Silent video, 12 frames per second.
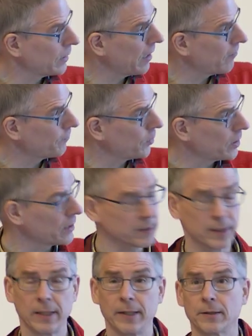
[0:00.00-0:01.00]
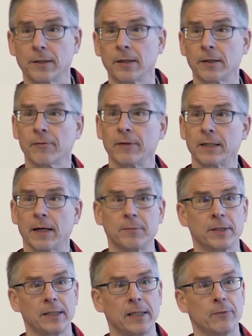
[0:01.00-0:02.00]
We have product releases three
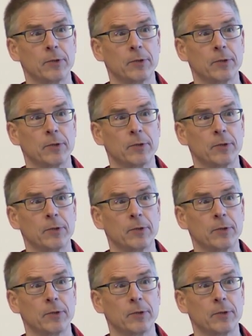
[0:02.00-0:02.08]
times a year.